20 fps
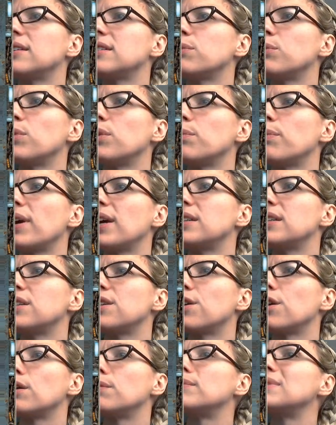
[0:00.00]
Someone painted
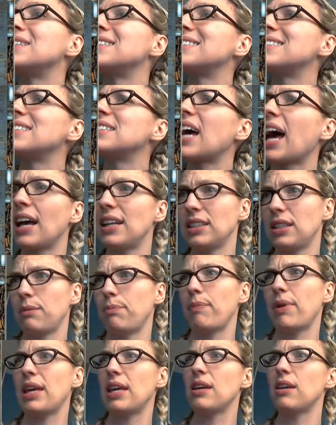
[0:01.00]
her metallic
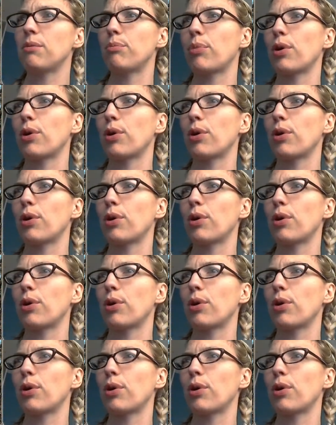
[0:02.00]
pink,